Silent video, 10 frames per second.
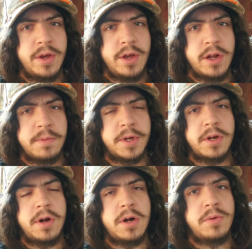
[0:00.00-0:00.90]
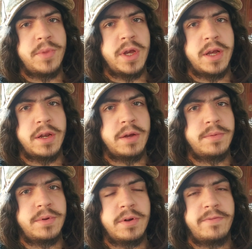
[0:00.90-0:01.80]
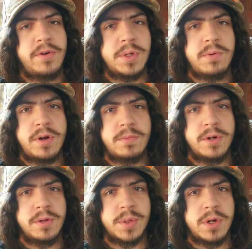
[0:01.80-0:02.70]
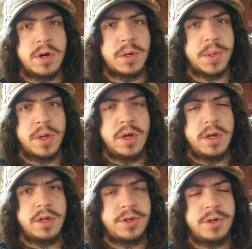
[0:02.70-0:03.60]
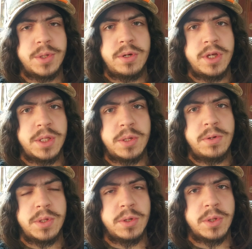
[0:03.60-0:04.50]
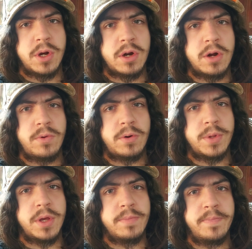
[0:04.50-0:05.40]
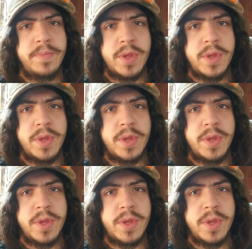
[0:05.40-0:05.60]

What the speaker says: And I'm like, oh man, I've always wanted one of those cars. And she goes, oh, that's so-and-so's car, I work with him.